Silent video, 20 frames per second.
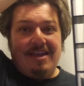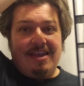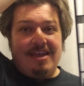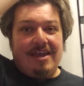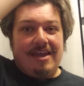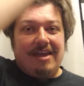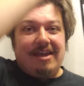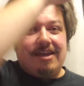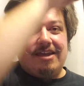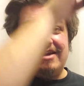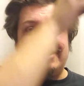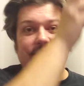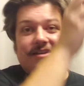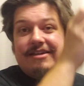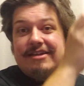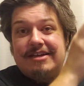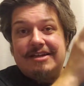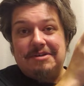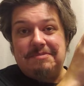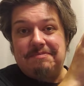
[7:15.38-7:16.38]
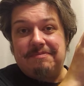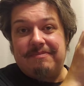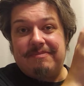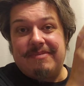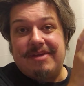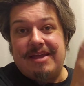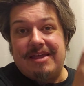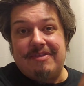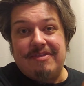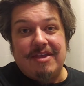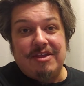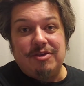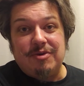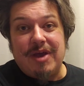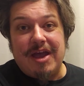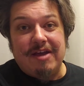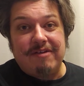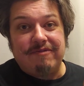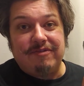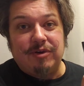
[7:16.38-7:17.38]
And then you
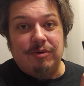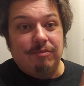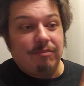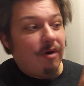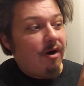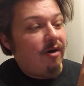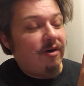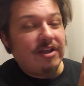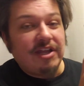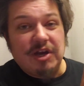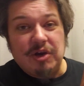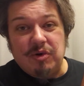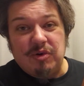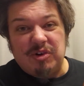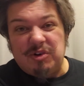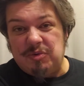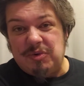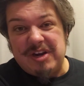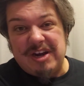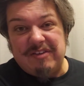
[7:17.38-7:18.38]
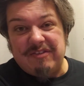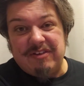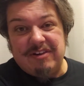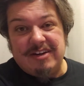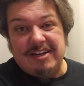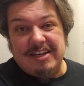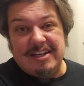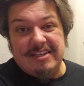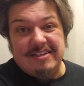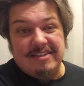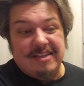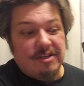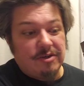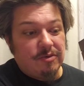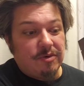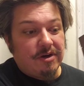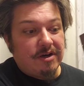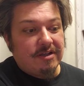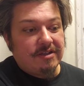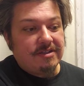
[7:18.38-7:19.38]
have your Mario or whatever it is that you
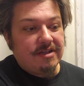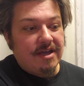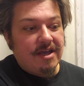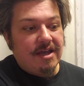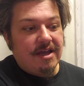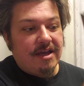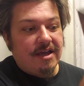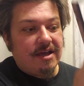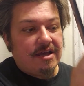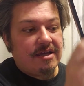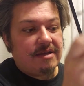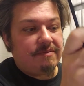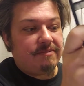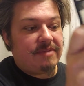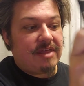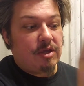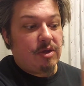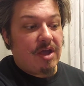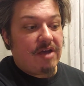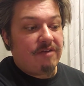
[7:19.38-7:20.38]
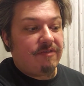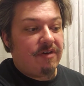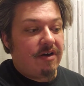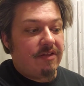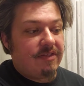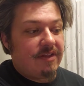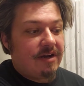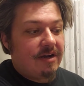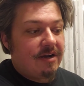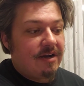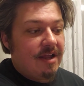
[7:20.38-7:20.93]
want, that you have on there.